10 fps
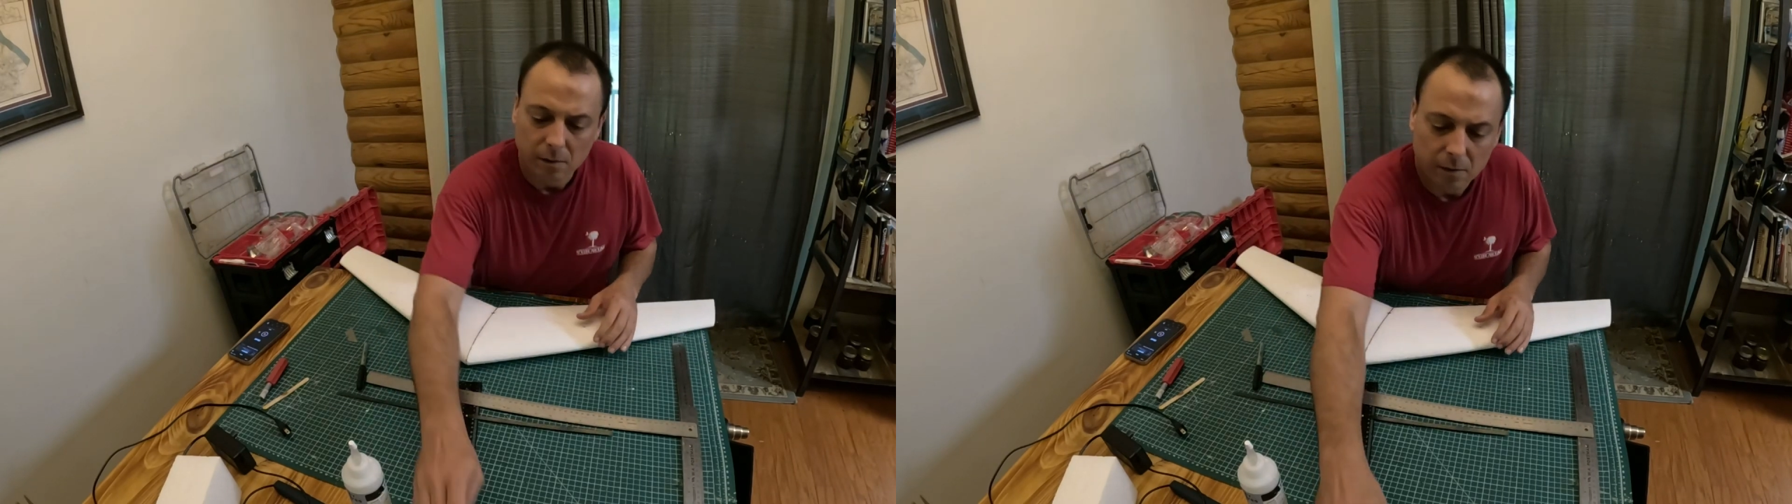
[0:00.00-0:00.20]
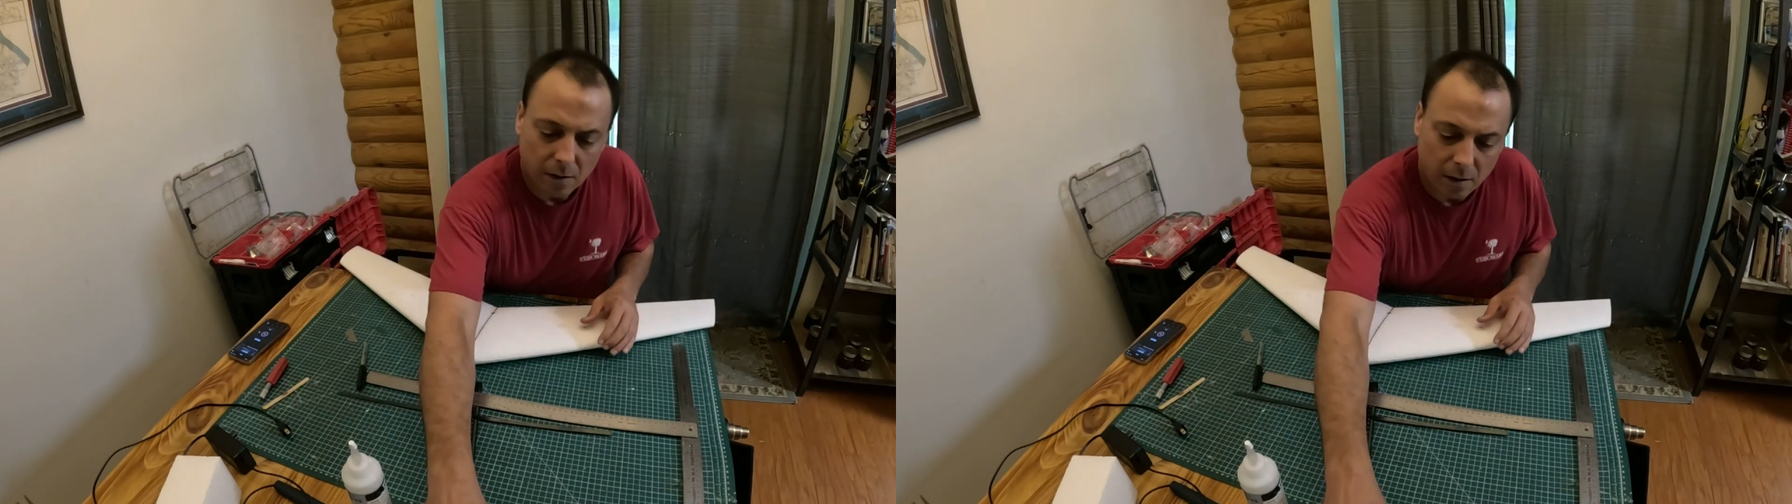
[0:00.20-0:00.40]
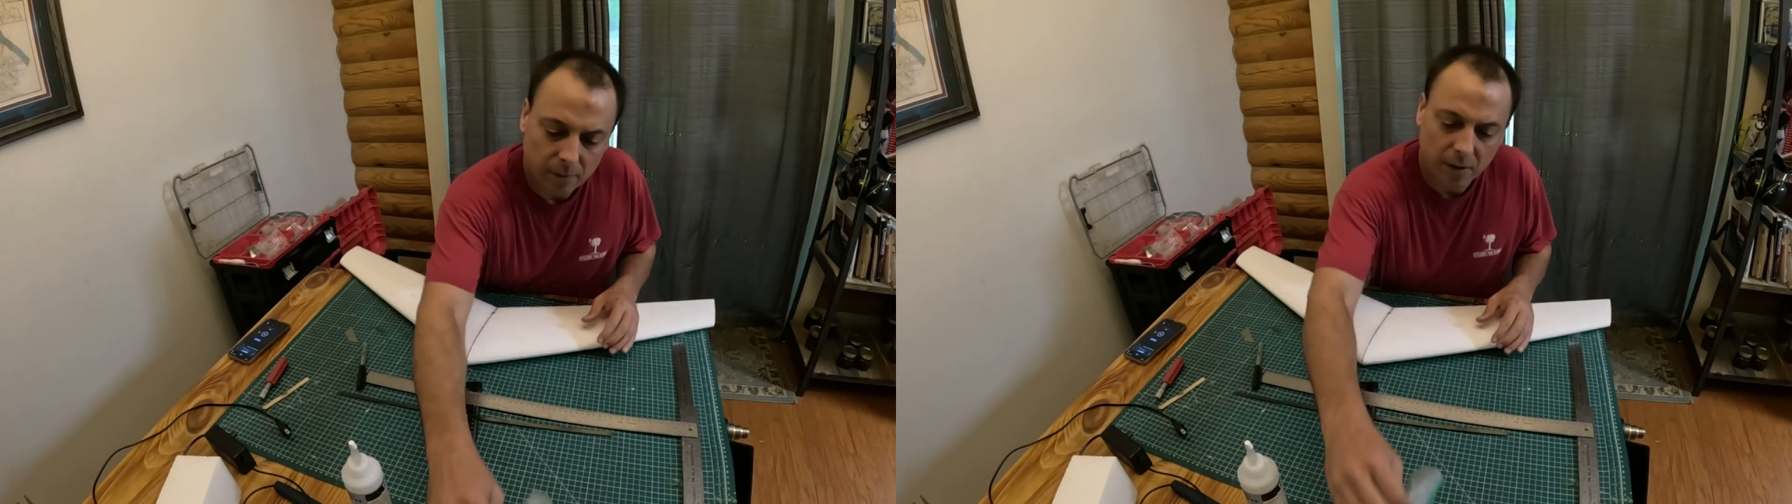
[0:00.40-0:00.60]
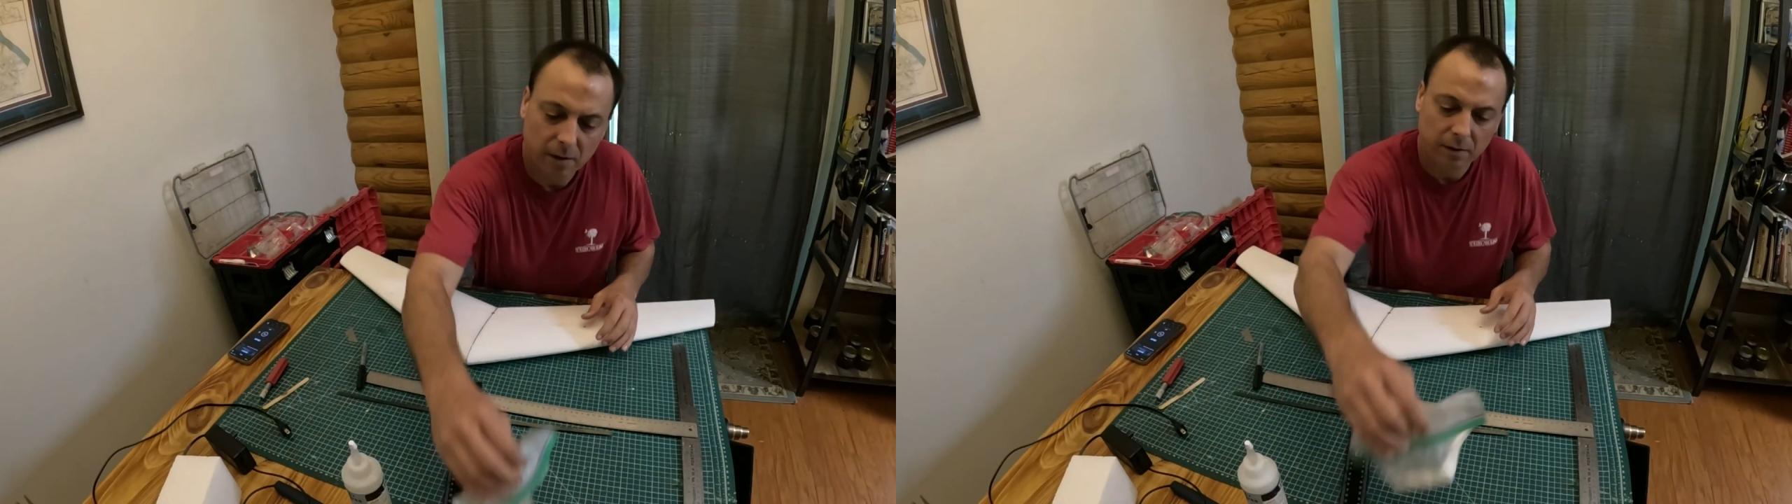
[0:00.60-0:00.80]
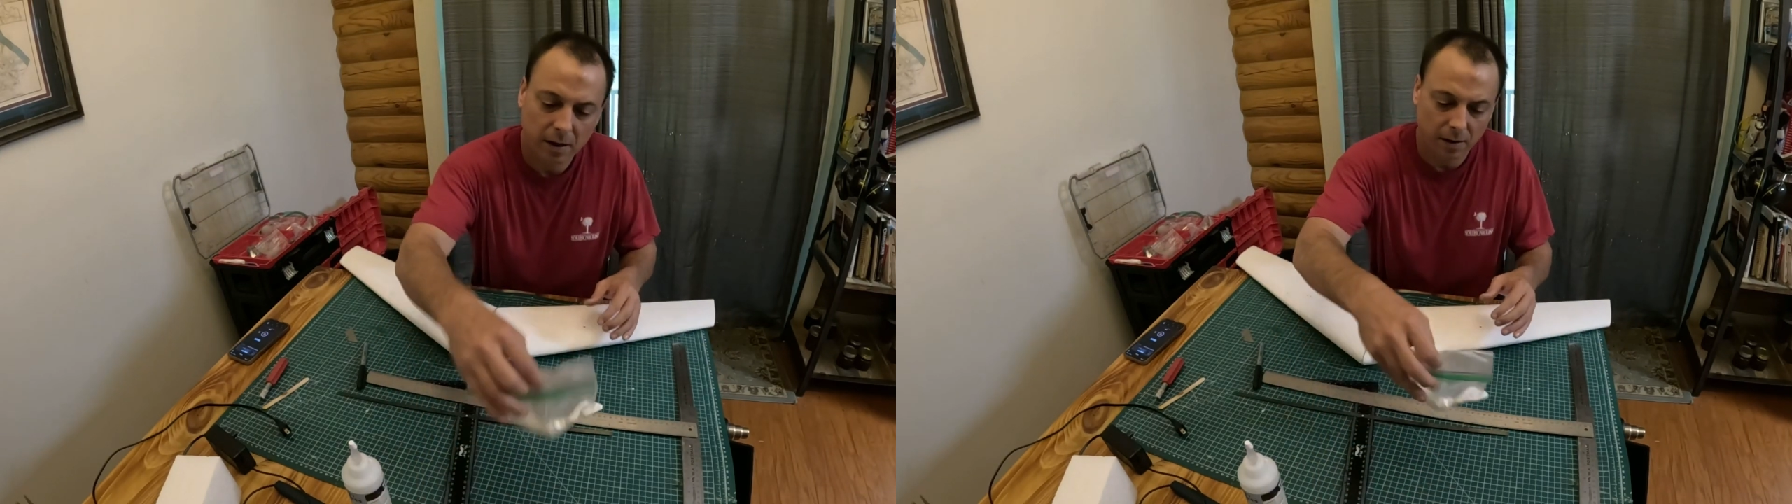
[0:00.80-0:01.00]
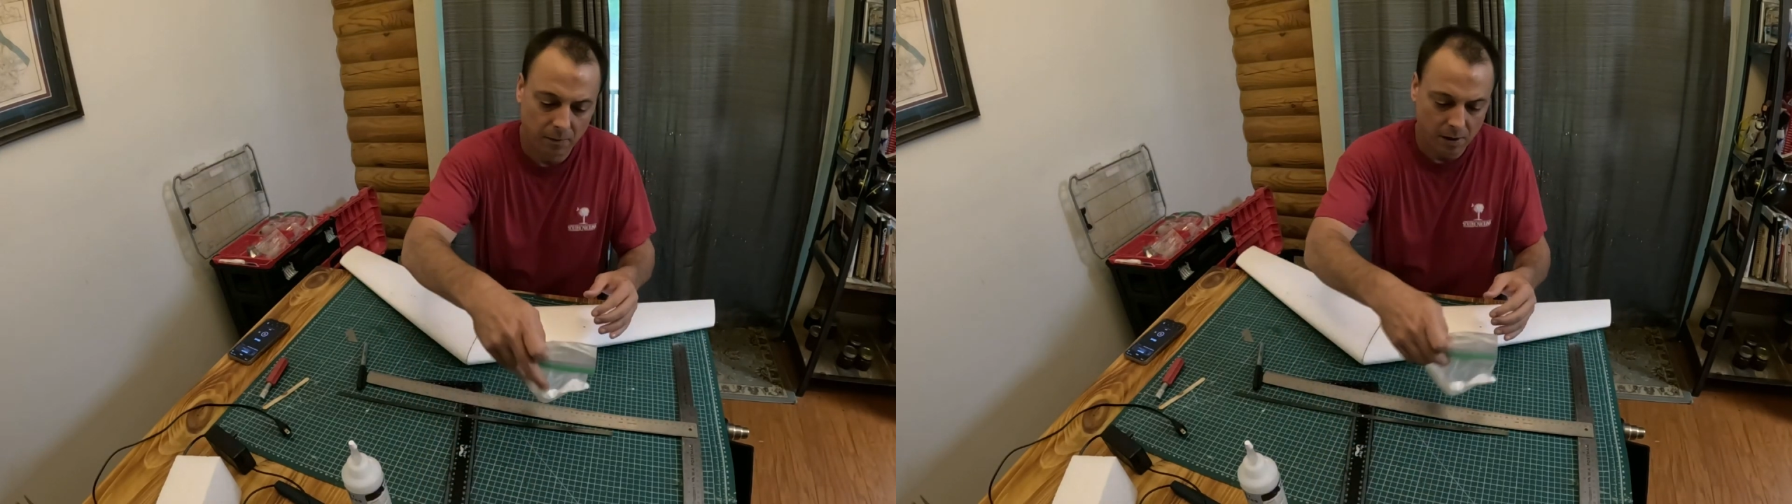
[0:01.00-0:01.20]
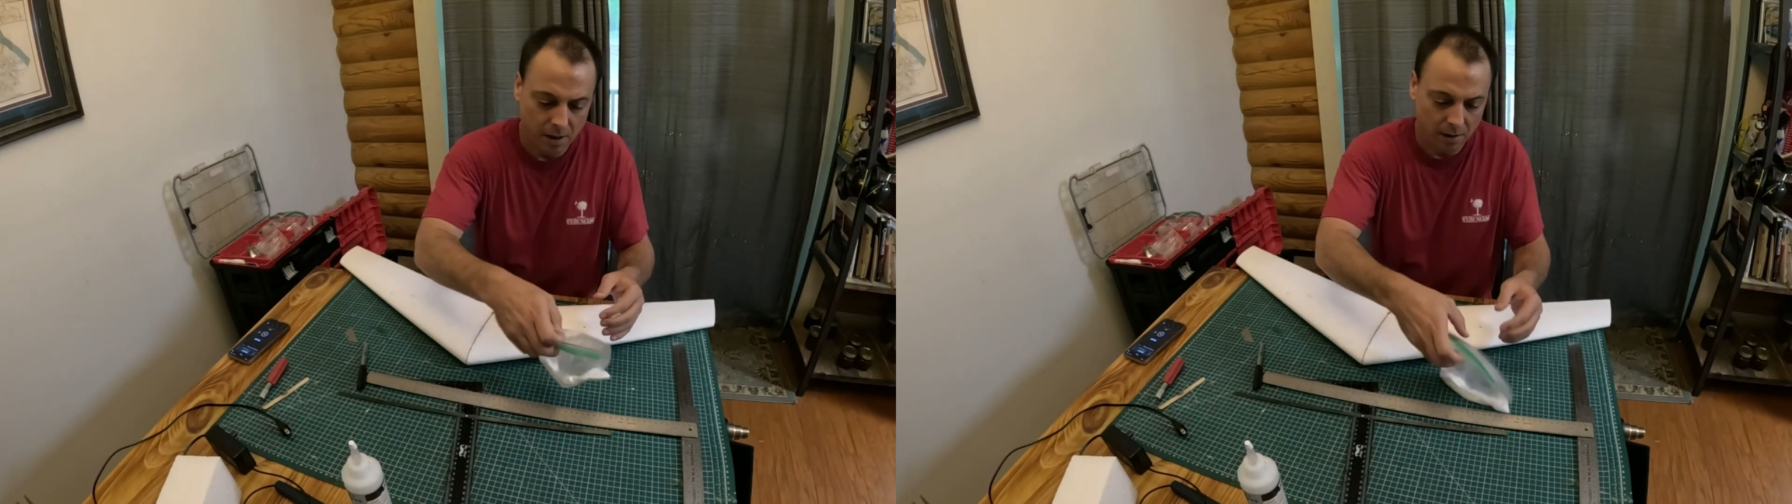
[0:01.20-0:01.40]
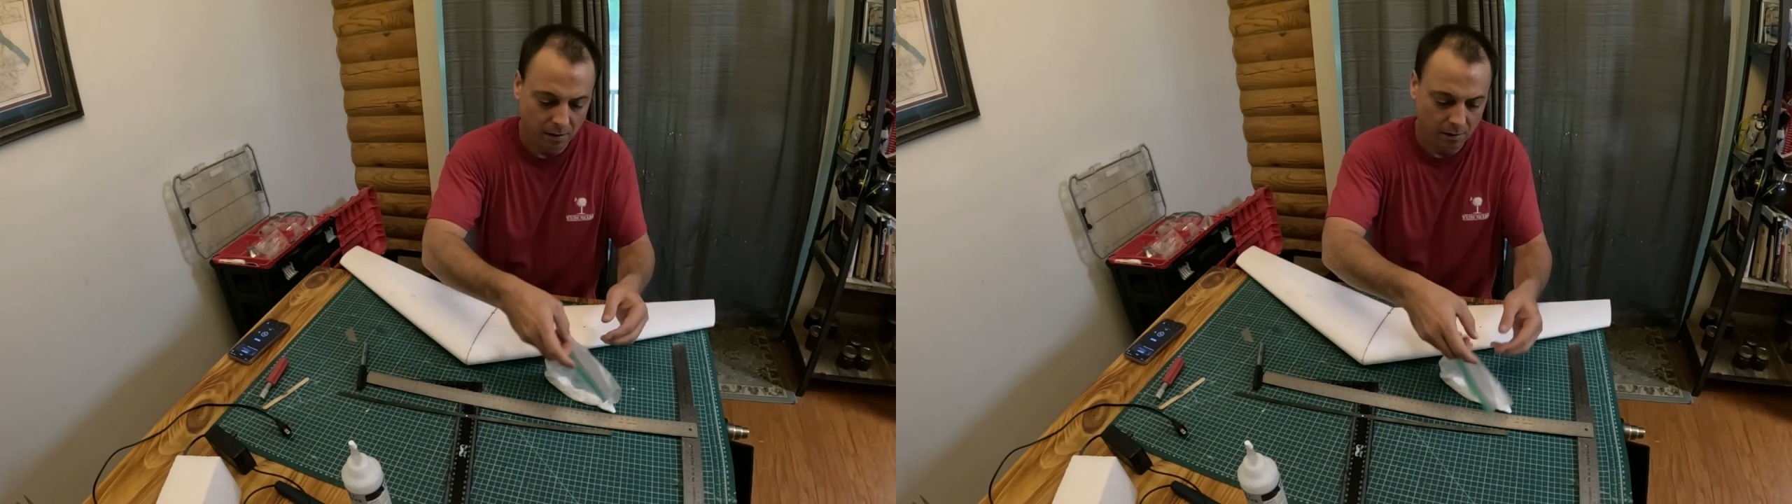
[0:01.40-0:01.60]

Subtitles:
So now I'm going to take my